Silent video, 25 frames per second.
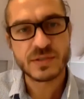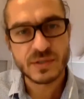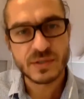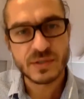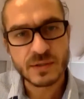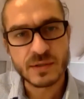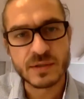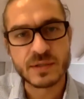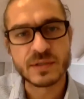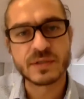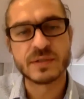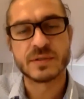
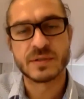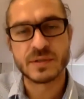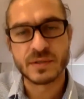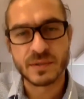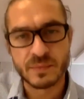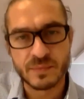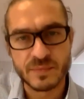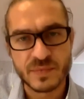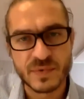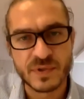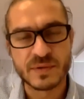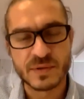
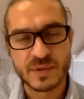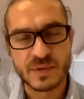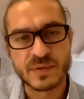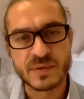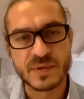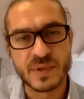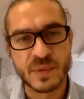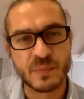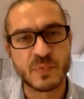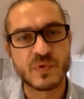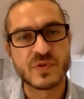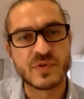
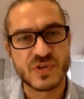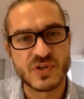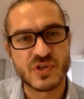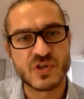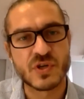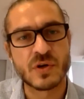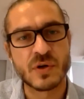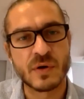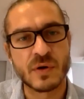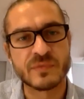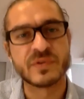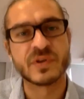the
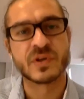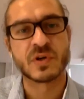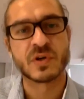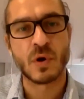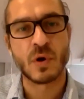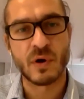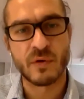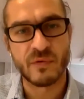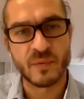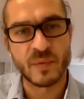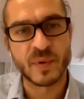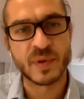position of their
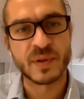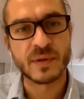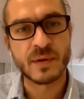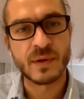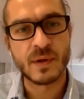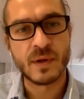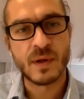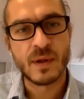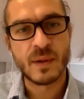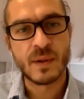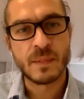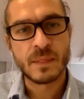government.
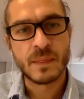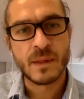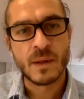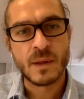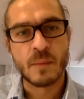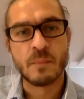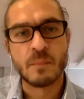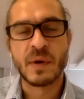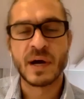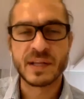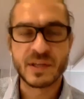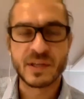
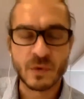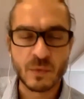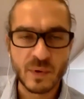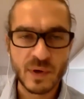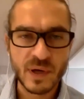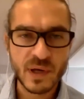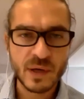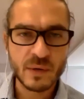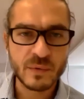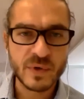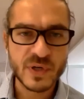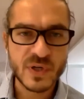By the
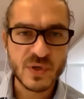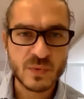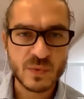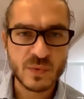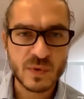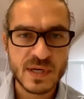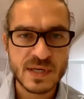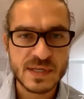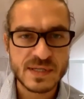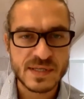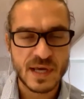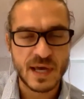way, which
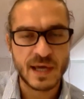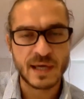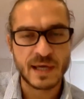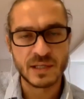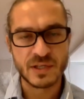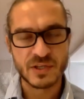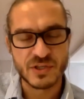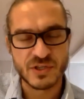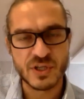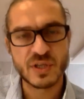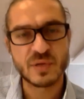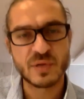was a
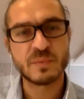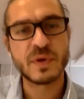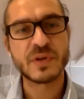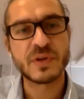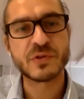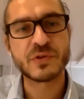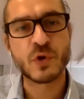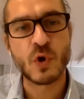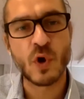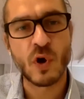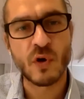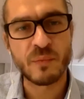
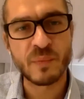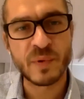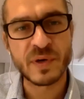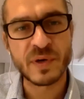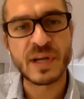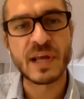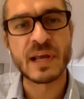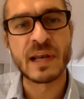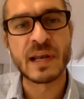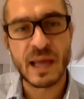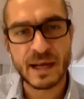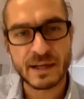legitimate
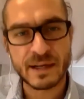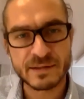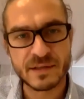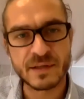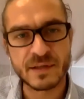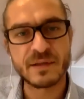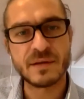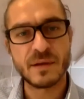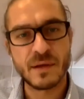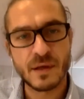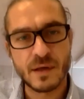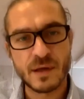government
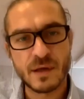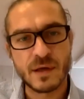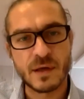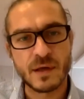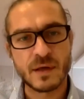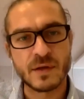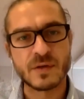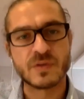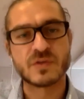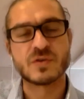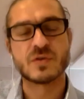elected in